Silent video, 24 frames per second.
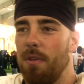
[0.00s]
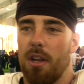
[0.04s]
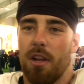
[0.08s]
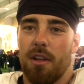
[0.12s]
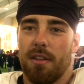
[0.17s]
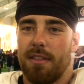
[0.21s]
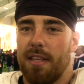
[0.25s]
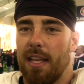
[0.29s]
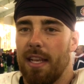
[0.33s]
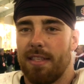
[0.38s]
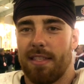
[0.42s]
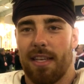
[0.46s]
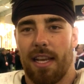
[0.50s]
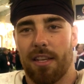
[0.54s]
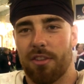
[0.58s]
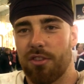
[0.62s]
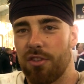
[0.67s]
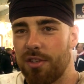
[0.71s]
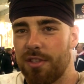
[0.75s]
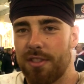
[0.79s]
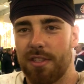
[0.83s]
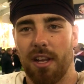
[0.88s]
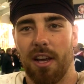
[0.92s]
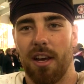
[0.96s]
You know, it takes
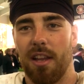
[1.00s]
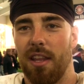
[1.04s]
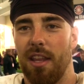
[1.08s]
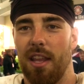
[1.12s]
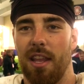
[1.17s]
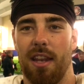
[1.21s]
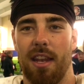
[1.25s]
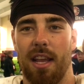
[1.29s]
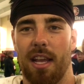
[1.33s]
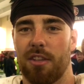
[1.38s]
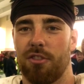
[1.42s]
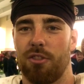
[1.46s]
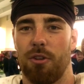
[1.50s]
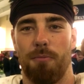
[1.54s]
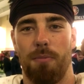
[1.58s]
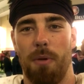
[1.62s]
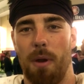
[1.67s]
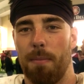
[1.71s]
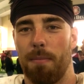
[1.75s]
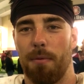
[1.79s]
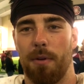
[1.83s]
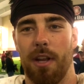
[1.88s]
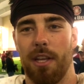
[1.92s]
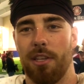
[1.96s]
extra studying, extra
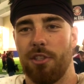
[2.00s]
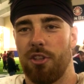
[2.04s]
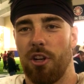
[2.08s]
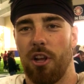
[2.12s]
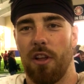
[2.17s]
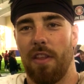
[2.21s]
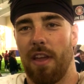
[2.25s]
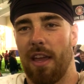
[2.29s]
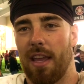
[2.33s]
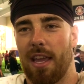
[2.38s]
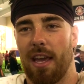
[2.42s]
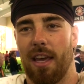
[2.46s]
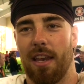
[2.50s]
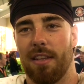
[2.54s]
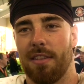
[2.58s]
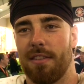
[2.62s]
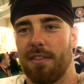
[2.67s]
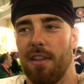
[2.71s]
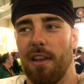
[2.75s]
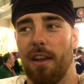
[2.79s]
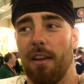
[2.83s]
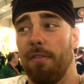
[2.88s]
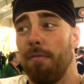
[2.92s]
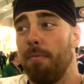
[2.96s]
preparation, all that kind of
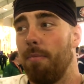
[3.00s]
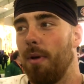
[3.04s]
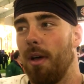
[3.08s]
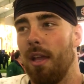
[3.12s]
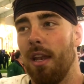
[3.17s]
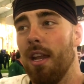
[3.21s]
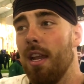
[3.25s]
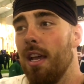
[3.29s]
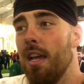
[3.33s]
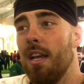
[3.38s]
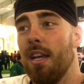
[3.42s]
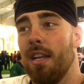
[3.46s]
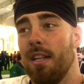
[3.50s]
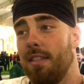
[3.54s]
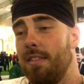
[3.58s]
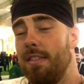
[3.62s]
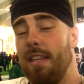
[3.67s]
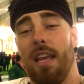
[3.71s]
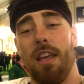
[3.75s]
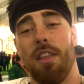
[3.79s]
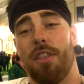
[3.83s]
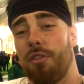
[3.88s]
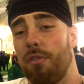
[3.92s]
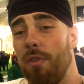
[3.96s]
stuff, but
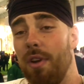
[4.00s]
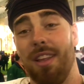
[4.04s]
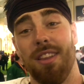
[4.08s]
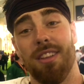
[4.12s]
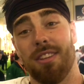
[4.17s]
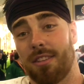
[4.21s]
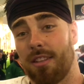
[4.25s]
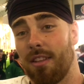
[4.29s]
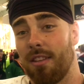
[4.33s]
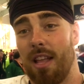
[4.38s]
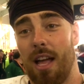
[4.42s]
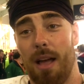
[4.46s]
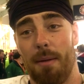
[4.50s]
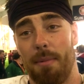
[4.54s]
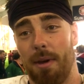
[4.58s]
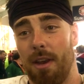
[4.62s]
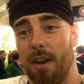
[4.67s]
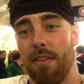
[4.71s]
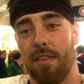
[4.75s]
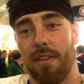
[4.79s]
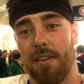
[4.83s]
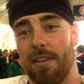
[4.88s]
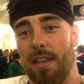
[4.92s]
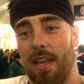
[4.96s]
day three looked a lot
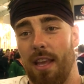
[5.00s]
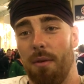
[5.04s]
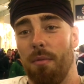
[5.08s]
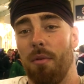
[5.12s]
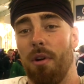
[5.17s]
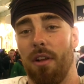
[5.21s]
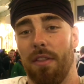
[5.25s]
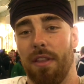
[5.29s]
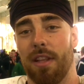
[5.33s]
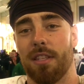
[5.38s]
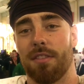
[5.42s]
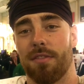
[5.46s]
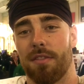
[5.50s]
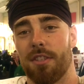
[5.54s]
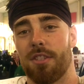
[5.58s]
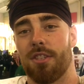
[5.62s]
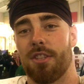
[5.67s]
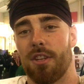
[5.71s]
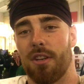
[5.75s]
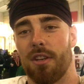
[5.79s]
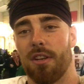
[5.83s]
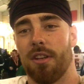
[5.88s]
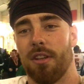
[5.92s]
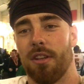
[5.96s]
better than day one, that's for sure.